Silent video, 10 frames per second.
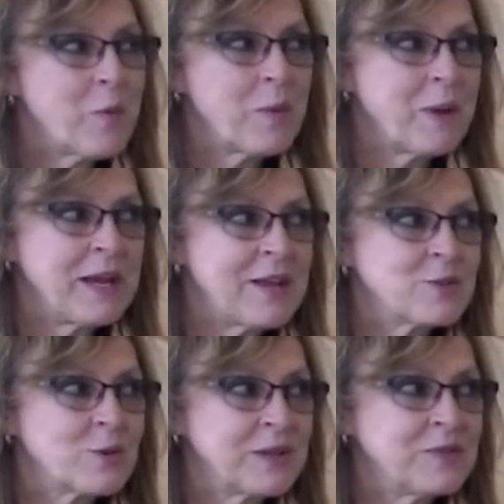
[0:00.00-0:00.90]
what my
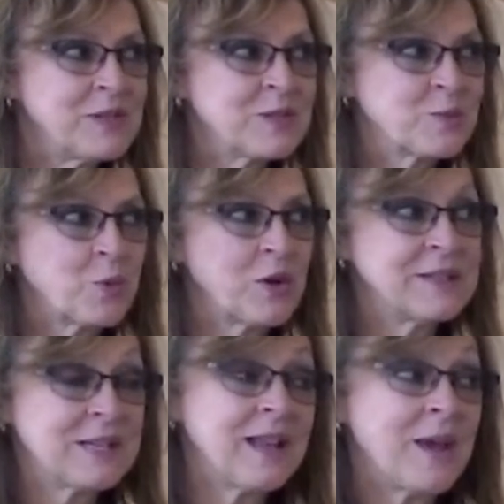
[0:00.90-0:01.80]
natural giftings were
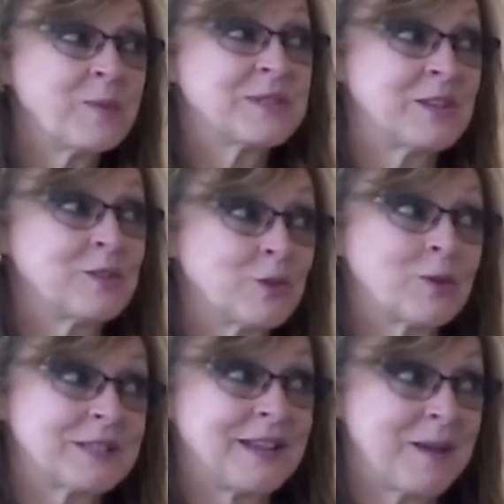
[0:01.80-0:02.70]
until I was an
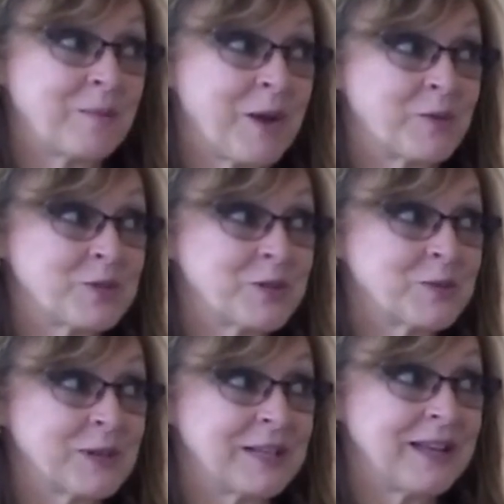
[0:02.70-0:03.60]
adult and had my own
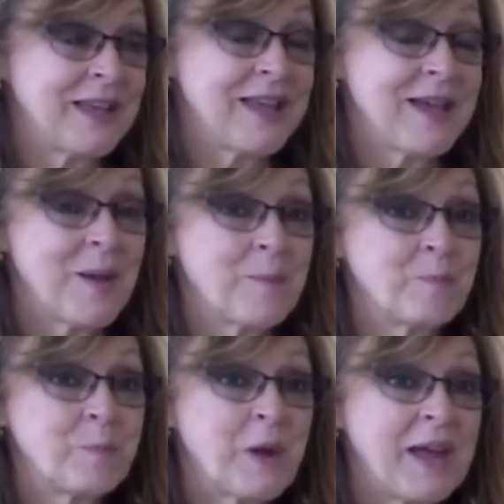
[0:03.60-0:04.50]
children. Mm-hmm.
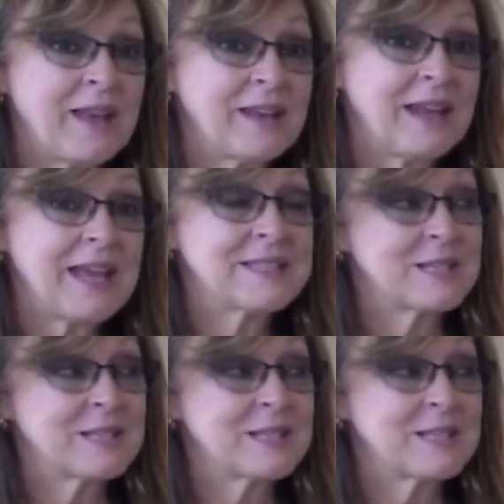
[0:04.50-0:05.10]
But as a